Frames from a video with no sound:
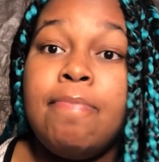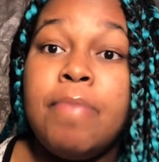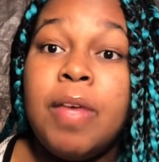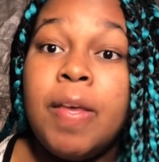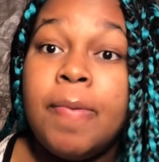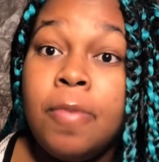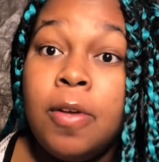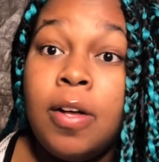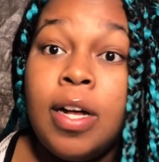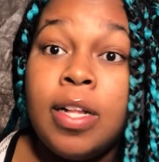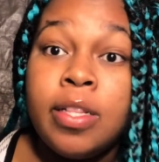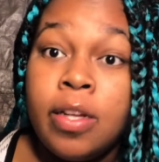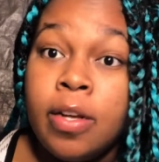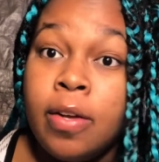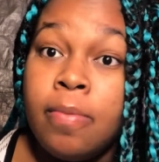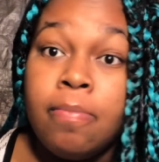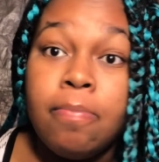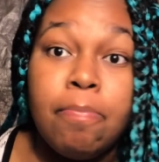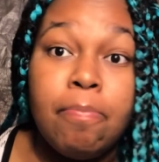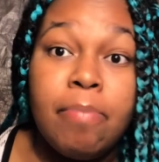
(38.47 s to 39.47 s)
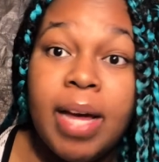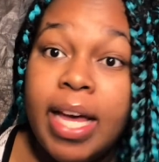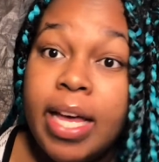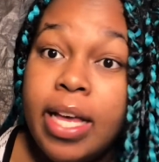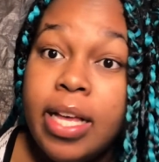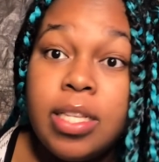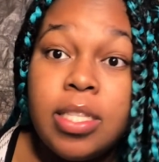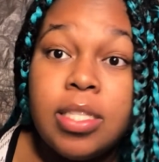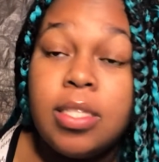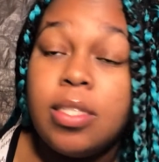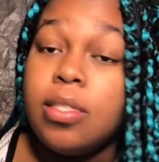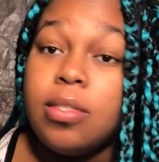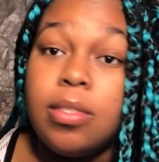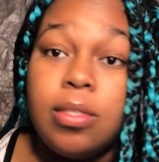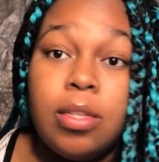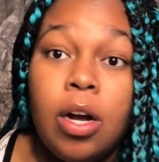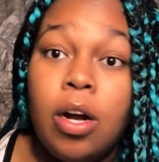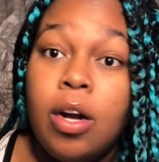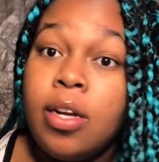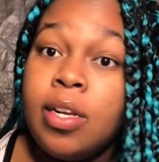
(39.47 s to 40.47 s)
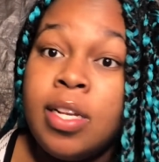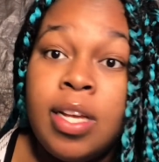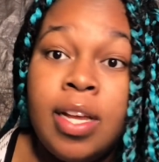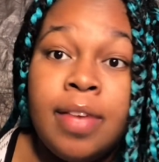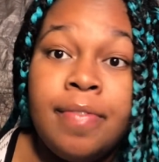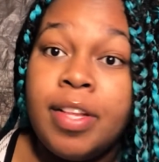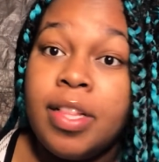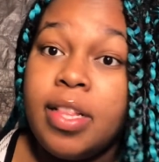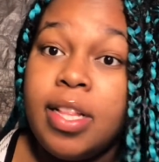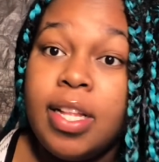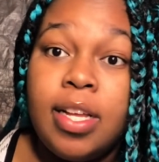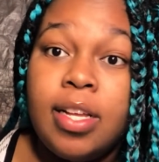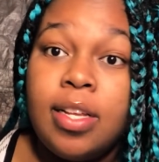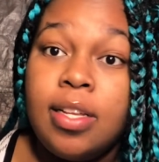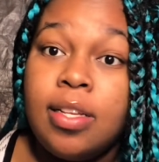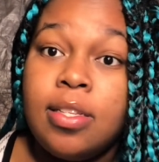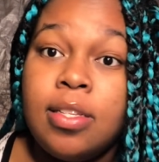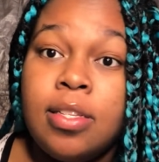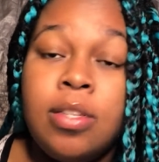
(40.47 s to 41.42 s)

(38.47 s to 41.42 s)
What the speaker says: people on their bikes guarding everything.